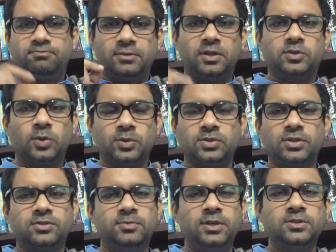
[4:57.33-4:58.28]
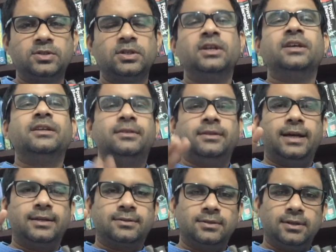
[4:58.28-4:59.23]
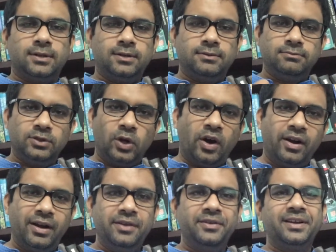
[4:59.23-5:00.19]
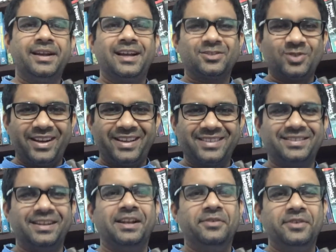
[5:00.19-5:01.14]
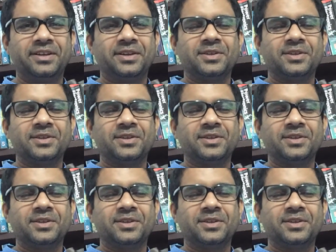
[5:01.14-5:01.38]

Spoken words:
Resources means that's non-living as well as the living